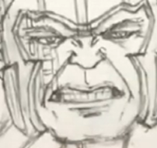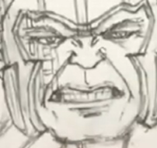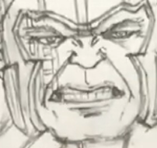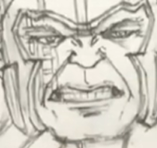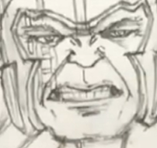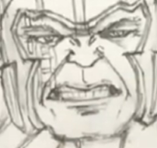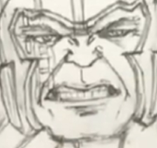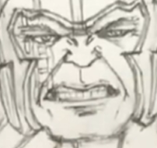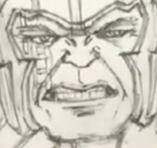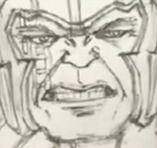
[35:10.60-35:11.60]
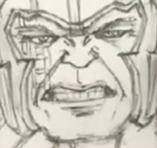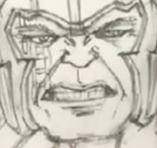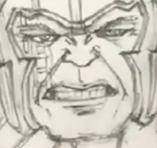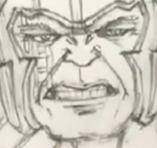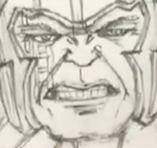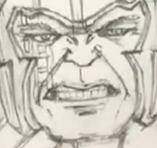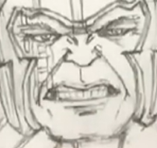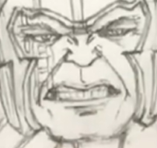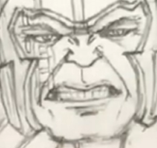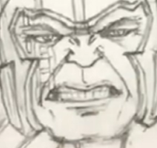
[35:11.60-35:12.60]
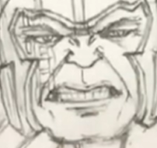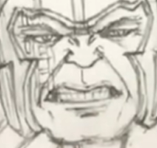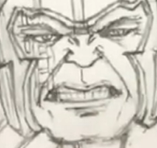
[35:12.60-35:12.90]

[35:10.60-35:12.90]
[no speech]